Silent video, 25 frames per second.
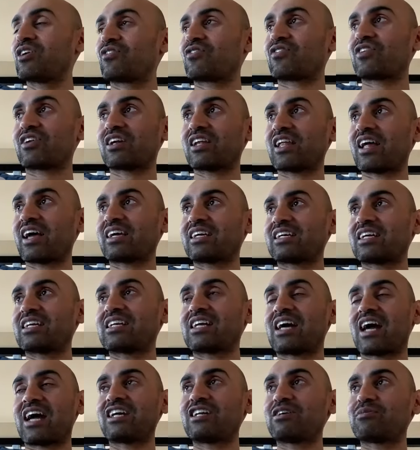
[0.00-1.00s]
for like
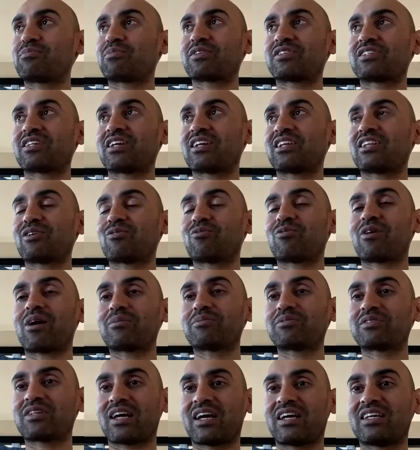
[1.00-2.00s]
ninety percent of the
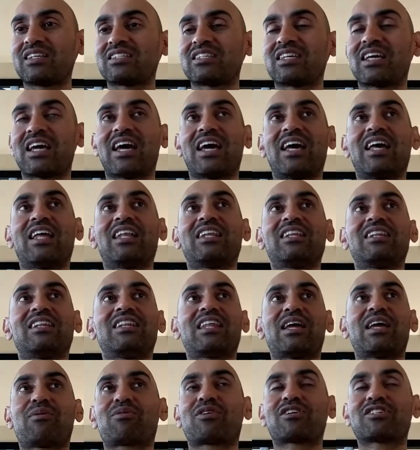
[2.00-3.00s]
websites and
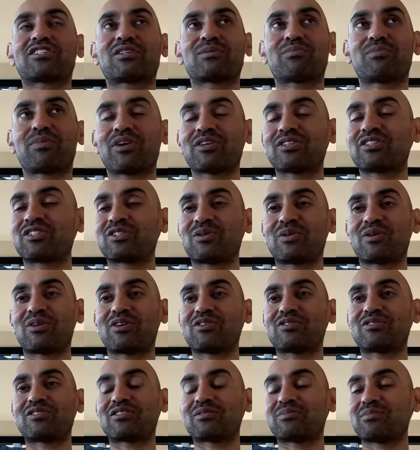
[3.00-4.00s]
they weren't supposed to, and
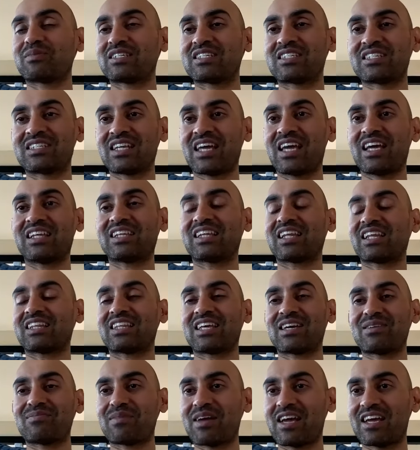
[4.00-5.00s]
it was a mistake that
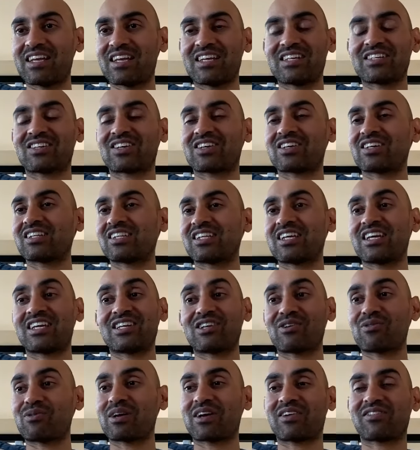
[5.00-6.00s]
they made internally and
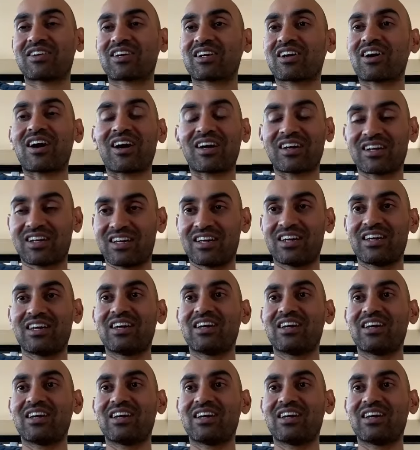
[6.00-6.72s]
no one ever caught it.